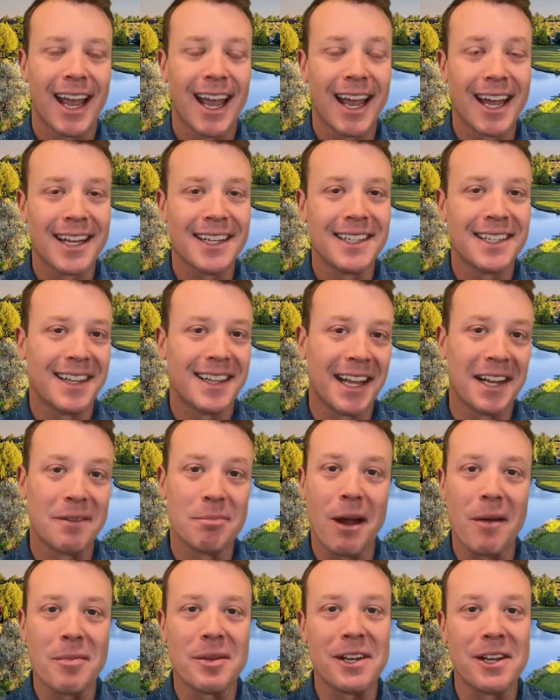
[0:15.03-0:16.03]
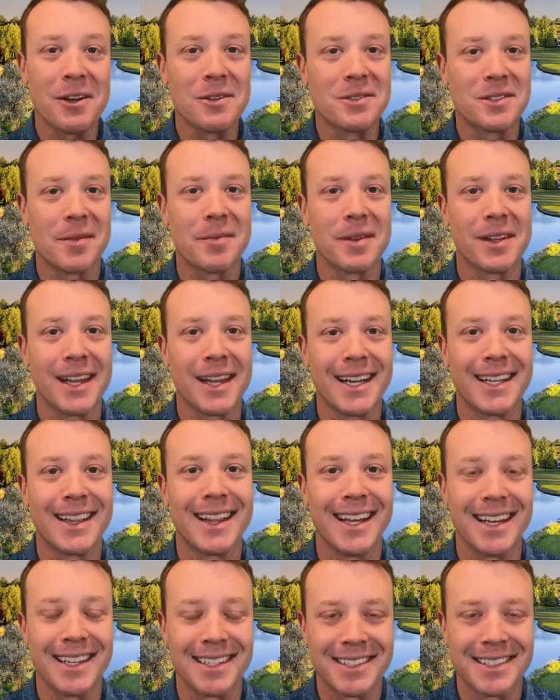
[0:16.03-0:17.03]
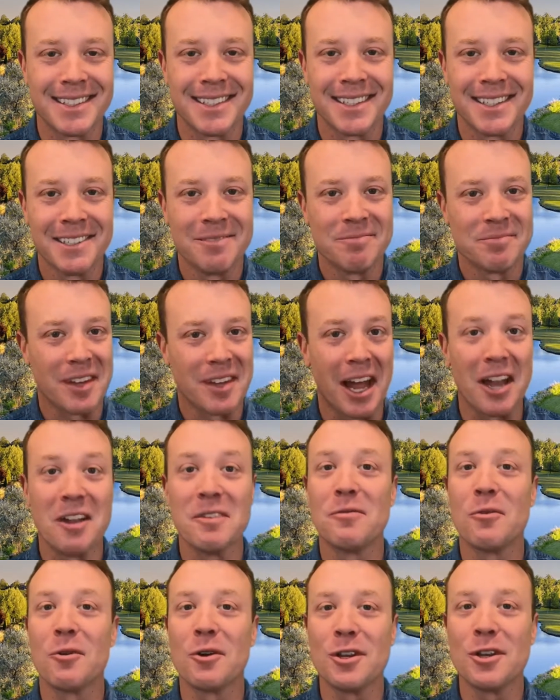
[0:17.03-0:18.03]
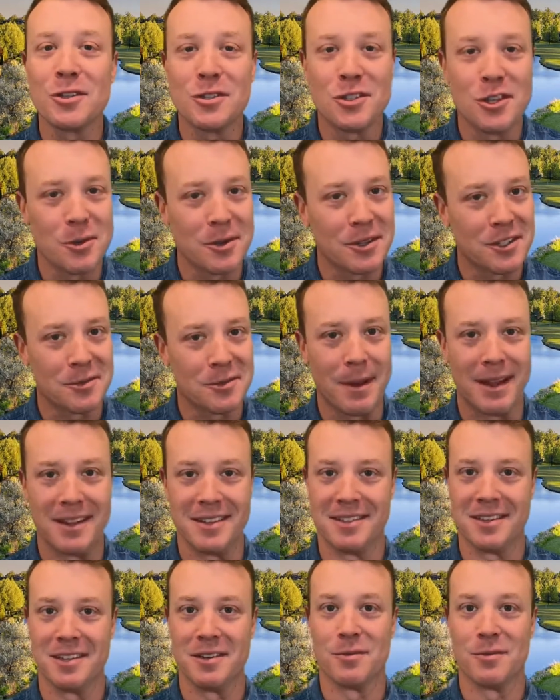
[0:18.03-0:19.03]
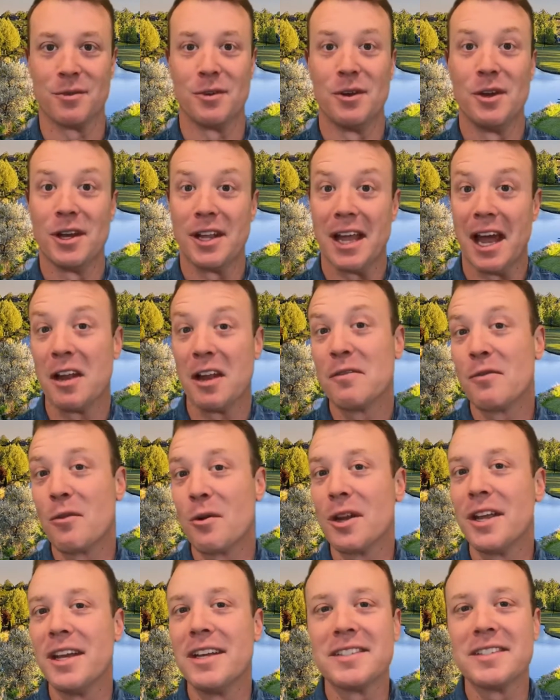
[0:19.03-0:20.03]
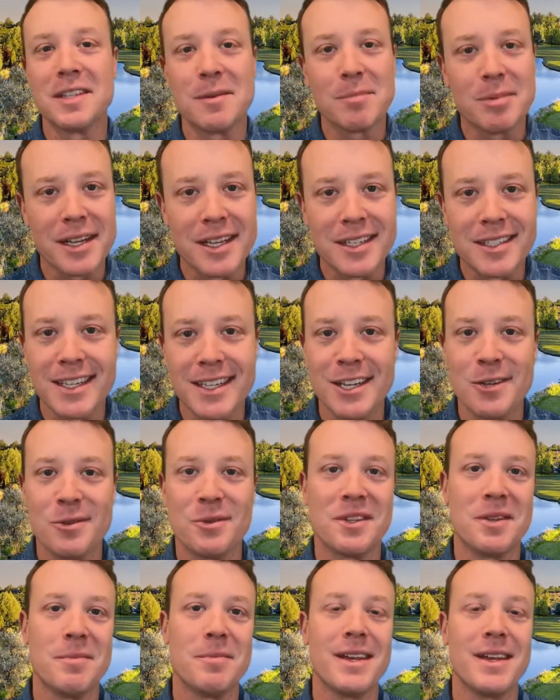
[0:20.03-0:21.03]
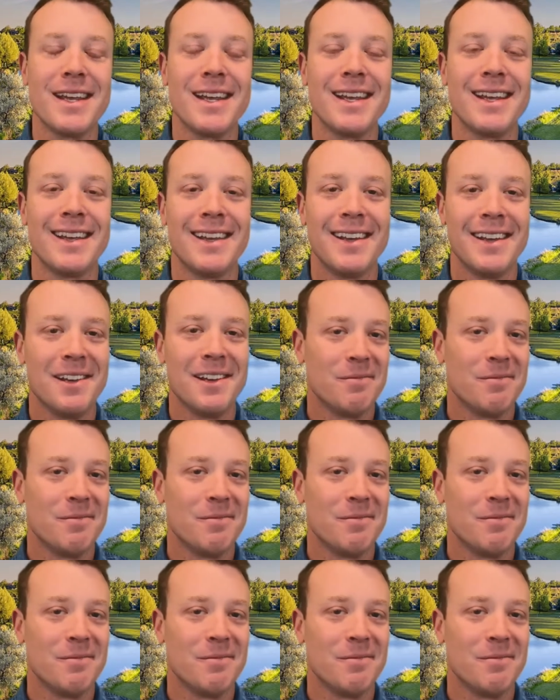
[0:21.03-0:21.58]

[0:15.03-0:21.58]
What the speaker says: And they probably go something like this. California is too expensive. California isn't the place it used to be.